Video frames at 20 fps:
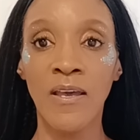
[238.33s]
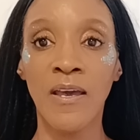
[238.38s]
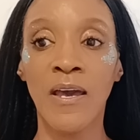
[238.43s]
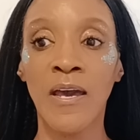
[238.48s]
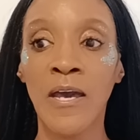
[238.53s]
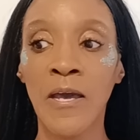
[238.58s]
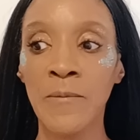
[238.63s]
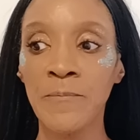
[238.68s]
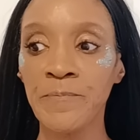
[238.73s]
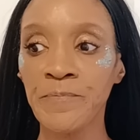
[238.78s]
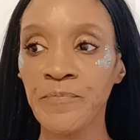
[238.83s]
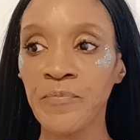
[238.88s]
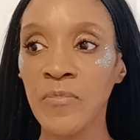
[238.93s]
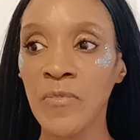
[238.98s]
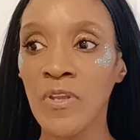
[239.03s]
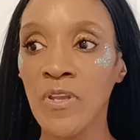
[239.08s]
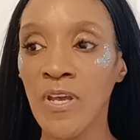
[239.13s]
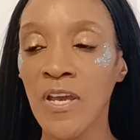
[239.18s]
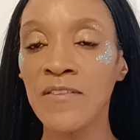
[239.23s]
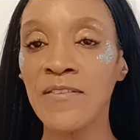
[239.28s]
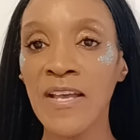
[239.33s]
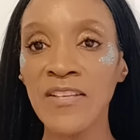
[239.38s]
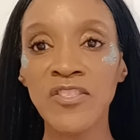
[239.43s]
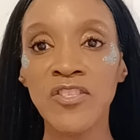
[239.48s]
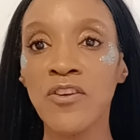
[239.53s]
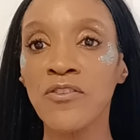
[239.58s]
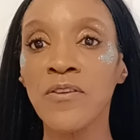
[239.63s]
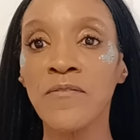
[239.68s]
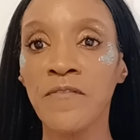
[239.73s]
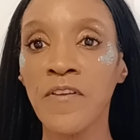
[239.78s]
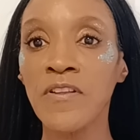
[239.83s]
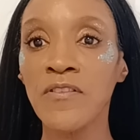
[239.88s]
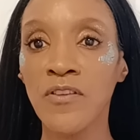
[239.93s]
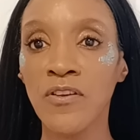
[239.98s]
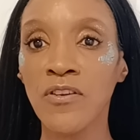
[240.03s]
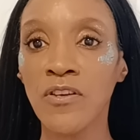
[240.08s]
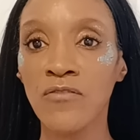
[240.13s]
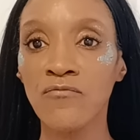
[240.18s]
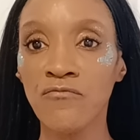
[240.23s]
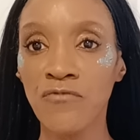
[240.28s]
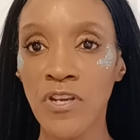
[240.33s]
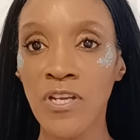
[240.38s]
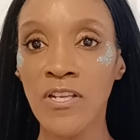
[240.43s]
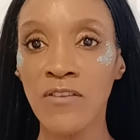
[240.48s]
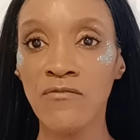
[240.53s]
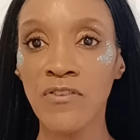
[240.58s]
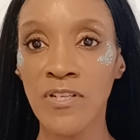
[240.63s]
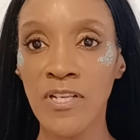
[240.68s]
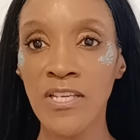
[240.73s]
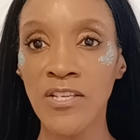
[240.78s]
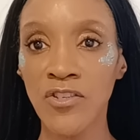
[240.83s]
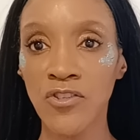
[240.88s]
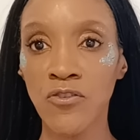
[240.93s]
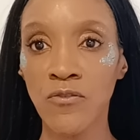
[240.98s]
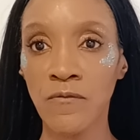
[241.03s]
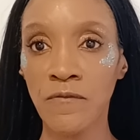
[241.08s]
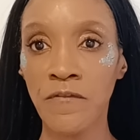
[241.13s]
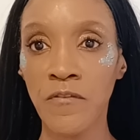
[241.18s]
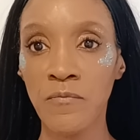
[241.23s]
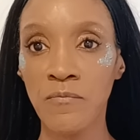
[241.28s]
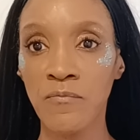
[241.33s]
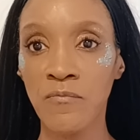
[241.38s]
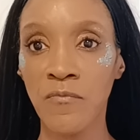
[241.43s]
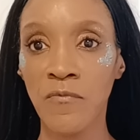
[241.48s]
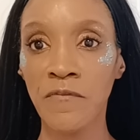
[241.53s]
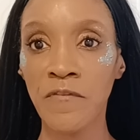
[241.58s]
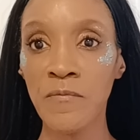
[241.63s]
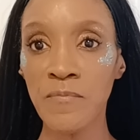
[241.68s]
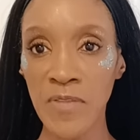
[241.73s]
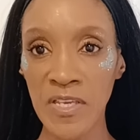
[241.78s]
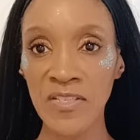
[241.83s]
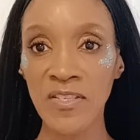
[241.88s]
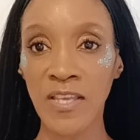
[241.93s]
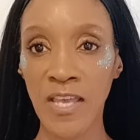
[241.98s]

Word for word: And that's the only thing that can really release you from this